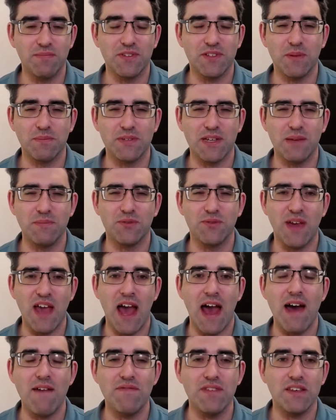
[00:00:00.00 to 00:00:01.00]
sometimes we
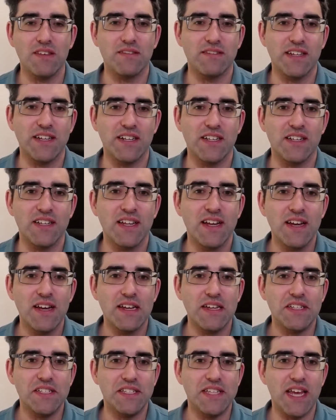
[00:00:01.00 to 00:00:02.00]
have these little
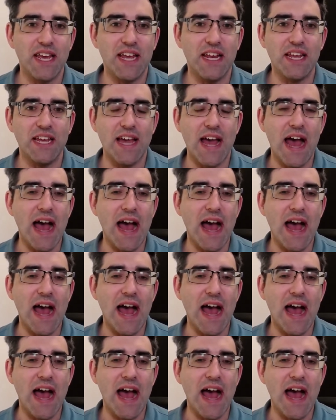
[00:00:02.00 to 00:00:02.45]
daily